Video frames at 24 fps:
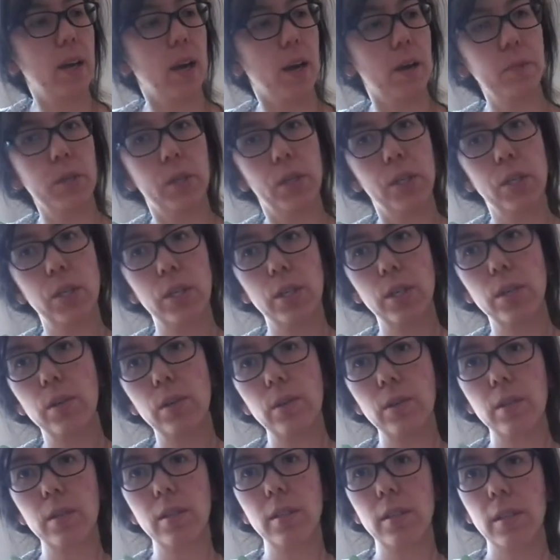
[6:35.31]
I'm going to
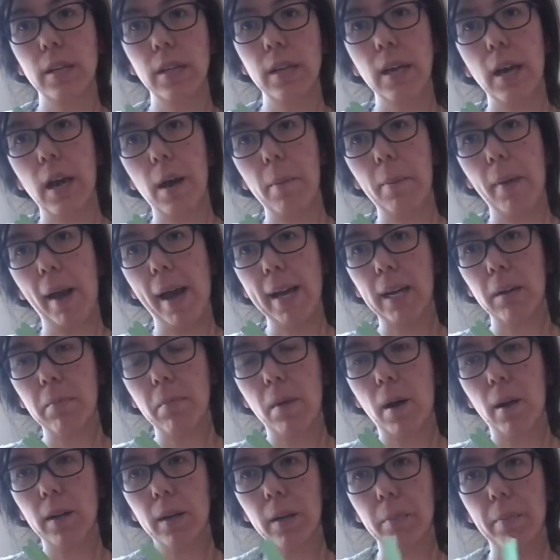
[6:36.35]
use a black
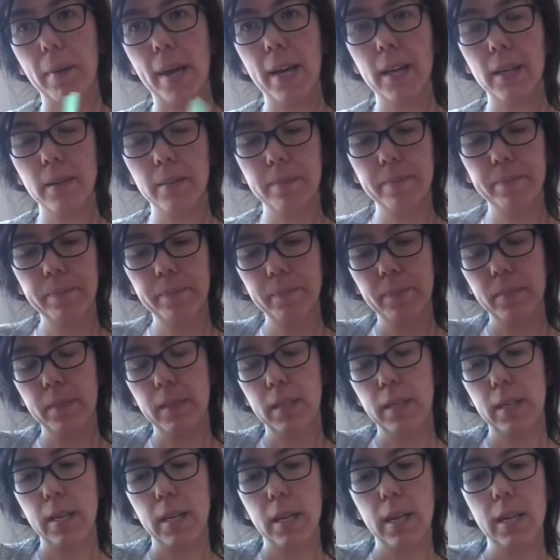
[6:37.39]
marker pen
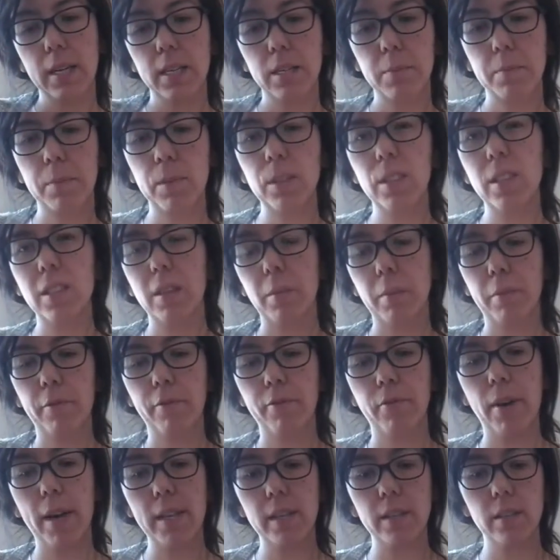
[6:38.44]
to put some
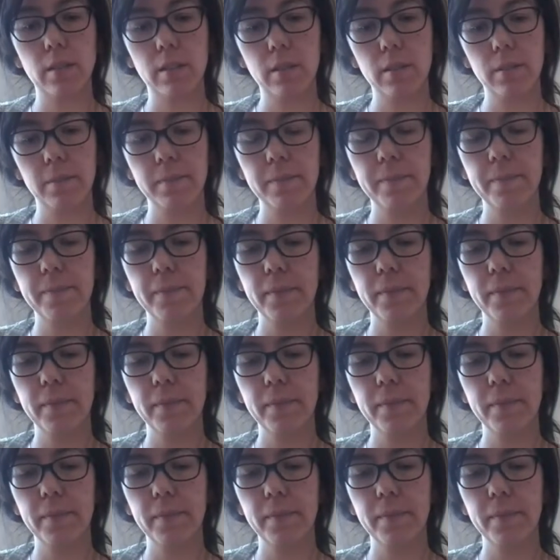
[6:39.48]
frets on.